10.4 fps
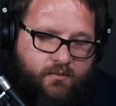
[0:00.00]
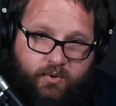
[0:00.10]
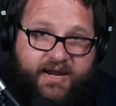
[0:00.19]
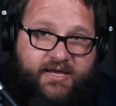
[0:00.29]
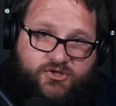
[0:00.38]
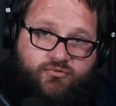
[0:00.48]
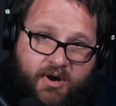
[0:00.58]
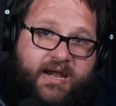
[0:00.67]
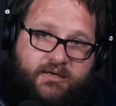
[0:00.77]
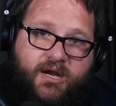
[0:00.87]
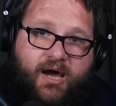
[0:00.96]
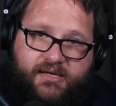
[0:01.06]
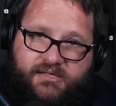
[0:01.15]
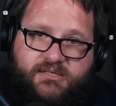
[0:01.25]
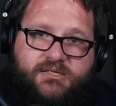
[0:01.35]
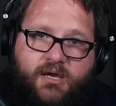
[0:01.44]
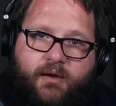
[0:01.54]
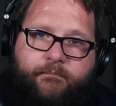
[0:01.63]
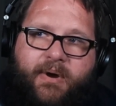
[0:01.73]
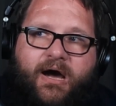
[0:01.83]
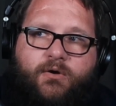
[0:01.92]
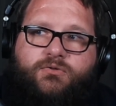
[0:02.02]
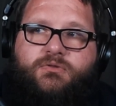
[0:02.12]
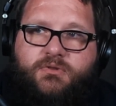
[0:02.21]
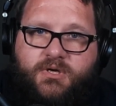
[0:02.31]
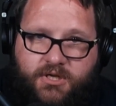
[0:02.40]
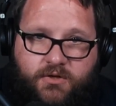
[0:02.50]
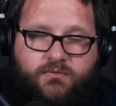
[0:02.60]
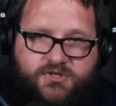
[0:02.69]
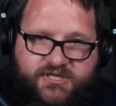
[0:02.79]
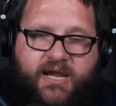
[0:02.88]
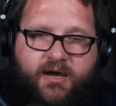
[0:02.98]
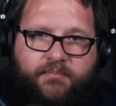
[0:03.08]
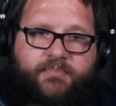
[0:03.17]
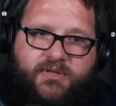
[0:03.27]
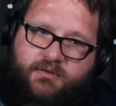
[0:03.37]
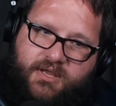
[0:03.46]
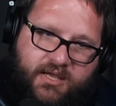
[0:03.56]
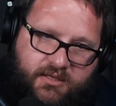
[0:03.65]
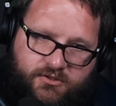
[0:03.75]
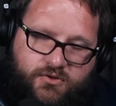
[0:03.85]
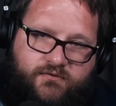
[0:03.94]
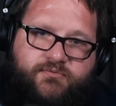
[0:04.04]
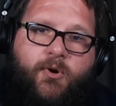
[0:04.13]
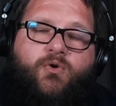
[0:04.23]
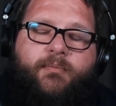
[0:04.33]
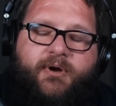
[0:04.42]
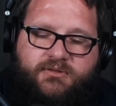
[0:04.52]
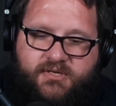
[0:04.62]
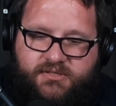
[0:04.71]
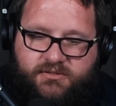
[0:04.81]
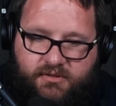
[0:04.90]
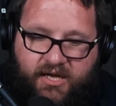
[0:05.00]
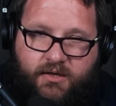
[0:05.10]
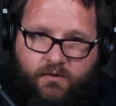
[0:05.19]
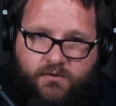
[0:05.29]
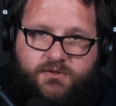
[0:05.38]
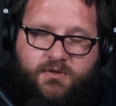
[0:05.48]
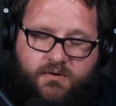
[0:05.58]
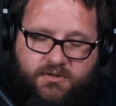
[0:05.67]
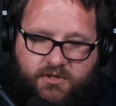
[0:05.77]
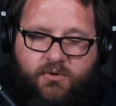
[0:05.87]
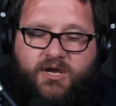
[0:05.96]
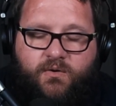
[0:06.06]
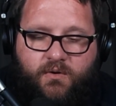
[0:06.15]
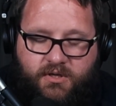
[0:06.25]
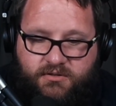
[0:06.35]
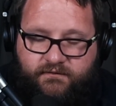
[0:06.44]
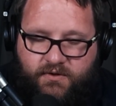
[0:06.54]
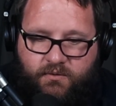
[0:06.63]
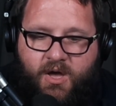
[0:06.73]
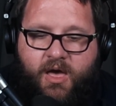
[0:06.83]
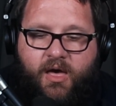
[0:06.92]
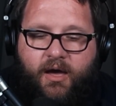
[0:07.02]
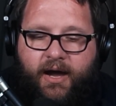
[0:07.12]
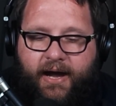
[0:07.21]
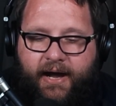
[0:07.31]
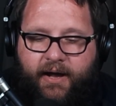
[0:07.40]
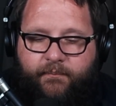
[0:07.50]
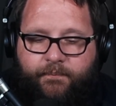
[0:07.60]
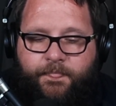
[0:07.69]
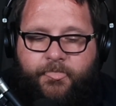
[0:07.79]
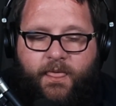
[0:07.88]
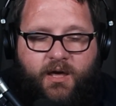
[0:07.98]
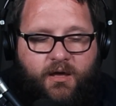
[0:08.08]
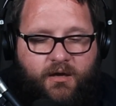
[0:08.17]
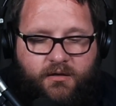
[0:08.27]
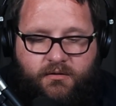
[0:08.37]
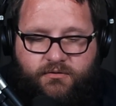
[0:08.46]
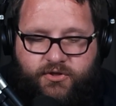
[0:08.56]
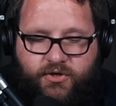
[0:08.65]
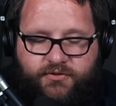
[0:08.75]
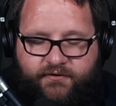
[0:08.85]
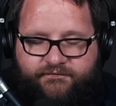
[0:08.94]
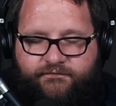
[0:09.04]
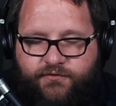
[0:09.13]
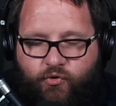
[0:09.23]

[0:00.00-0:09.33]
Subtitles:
What is really nice about the new setup, and Ian sort of spoke about this today also during the Crendor interview, the